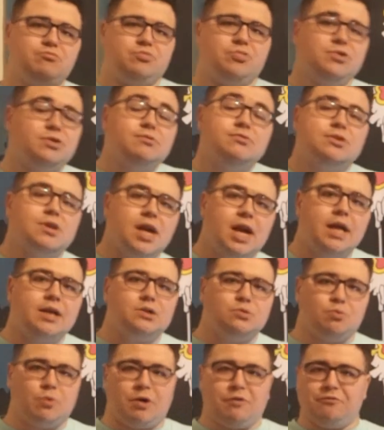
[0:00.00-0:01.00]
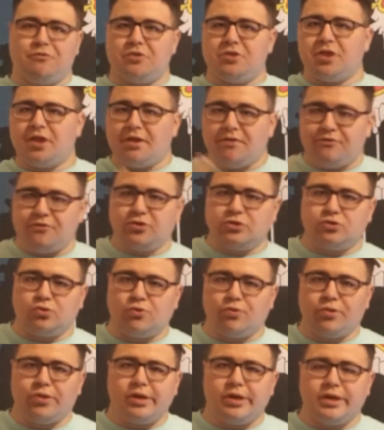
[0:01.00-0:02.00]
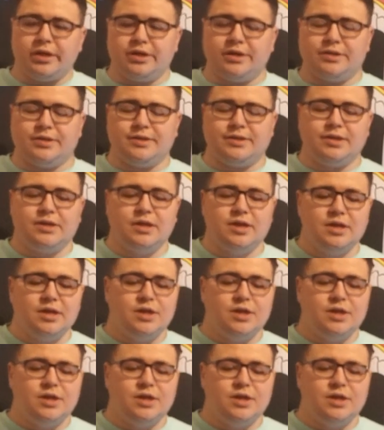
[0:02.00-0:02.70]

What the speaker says: sometimes wait for the official release.